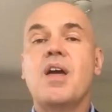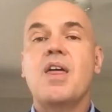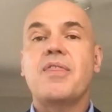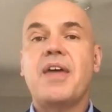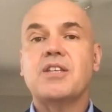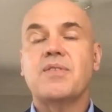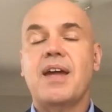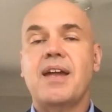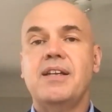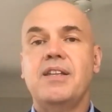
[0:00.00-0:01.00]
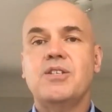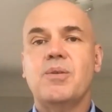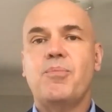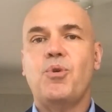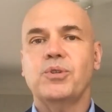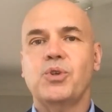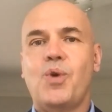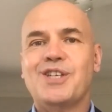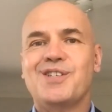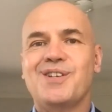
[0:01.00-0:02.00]
thanks for that. And it is an important
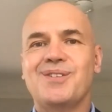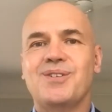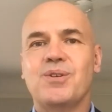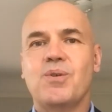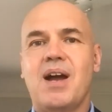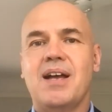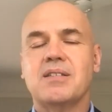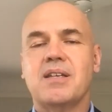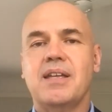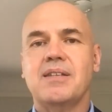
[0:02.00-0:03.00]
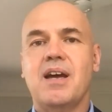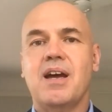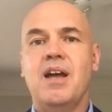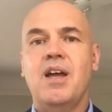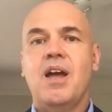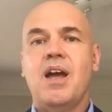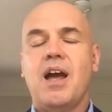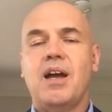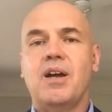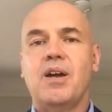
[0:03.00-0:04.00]
question to ask. And
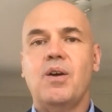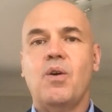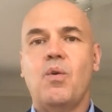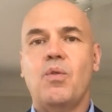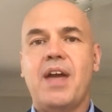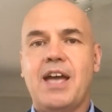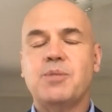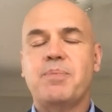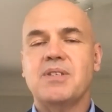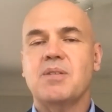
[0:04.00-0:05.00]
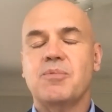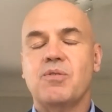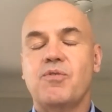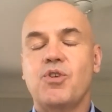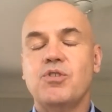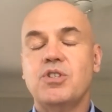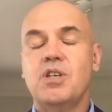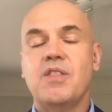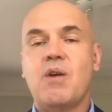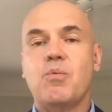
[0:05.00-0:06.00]
there has been some confusion,
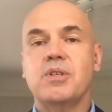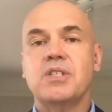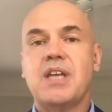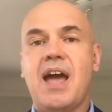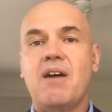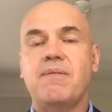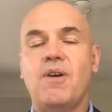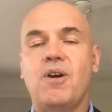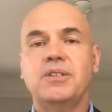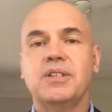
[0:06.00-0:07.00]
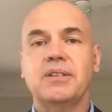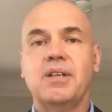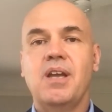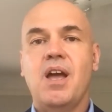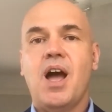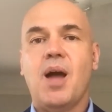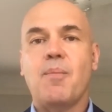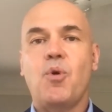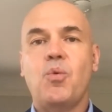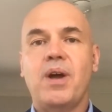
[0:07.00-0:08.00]
and that was our fault, and
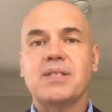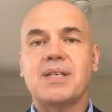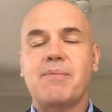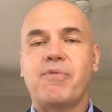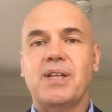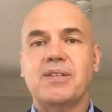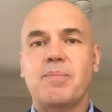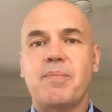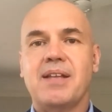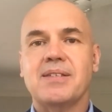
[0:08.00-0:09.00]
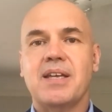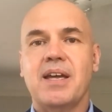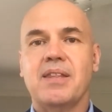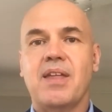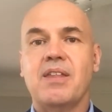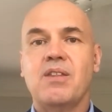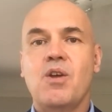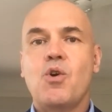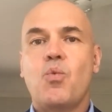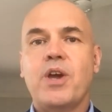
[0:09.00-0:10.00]
I'm always upfront about saying that.
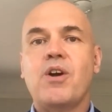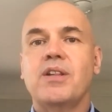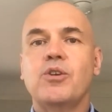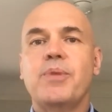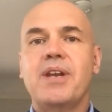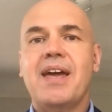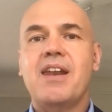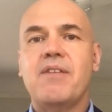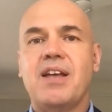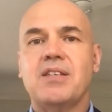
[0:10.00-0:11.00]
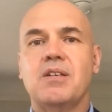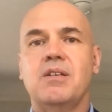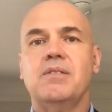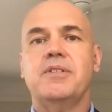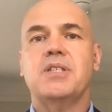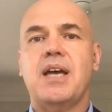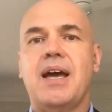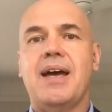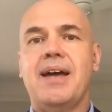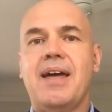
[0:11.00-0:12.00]
We got a little bit ahead of ourselves
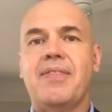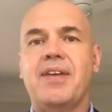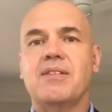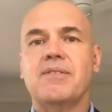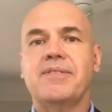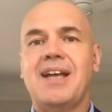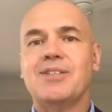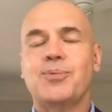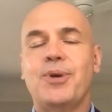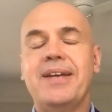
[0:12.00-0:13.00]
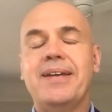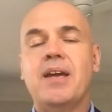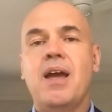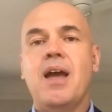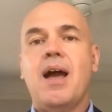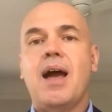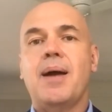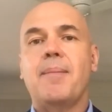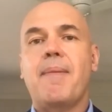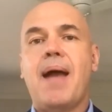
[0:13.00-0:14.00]
at the end of last week,
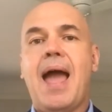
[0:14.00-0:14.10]
and